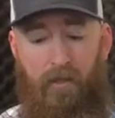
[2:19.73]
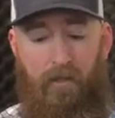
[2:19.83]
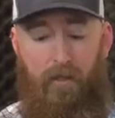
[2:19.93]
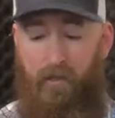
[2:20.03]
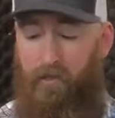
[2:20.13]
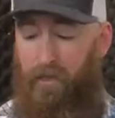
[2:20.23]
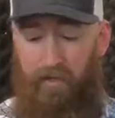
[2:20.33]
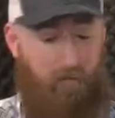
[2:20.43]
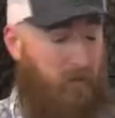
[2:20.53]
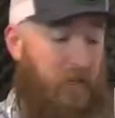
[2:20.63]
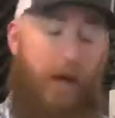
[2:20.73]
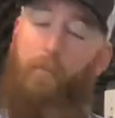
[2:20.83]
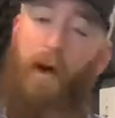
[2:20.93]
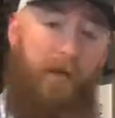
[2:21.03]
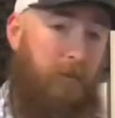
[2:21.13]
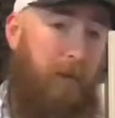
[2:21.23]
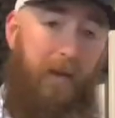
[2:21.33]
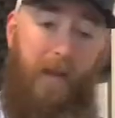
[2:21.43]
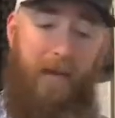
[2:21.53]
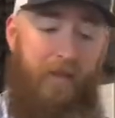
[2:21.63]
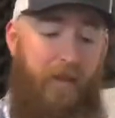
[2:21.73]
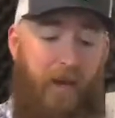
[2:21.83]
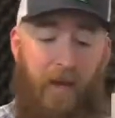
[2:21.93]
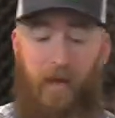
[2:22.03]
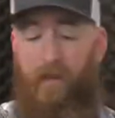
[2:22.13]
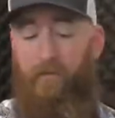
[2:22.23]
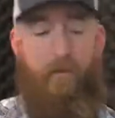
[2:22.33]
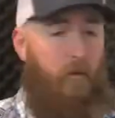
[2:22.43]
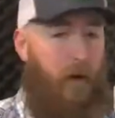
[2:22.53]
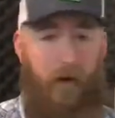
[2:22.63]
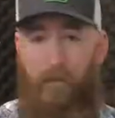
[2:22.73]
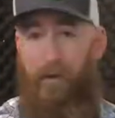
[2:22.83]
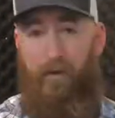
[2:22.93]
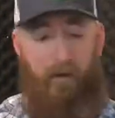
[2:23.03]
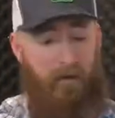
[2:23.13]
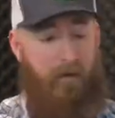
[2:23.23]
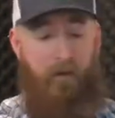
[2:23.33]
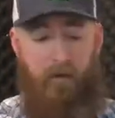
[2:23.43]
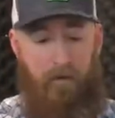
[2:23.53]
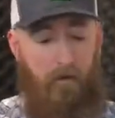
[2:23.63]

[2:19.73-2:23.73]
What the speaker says: So there's like side pockets barely have anything in it, front pocket barely. The